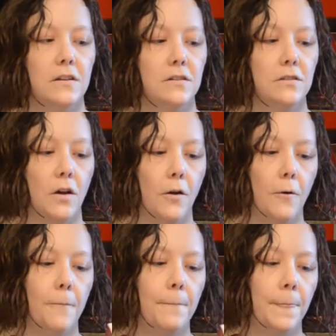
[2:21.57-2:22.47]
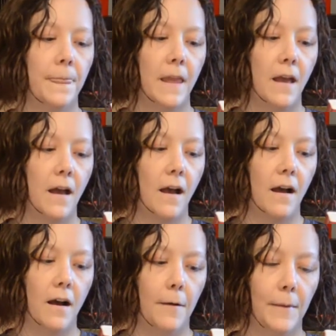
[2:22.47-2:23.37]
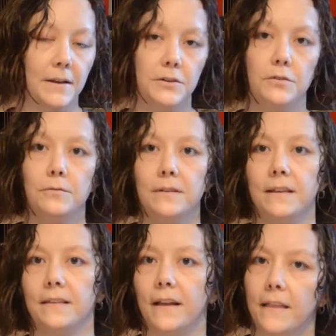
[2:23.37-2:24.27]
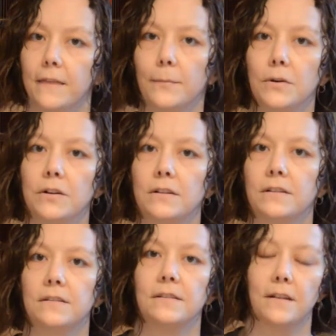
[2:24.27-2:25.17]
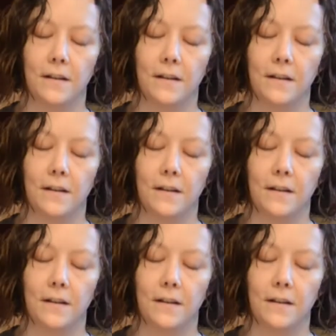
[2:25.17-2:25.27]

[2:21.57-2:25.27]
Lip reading: So I do really like the books.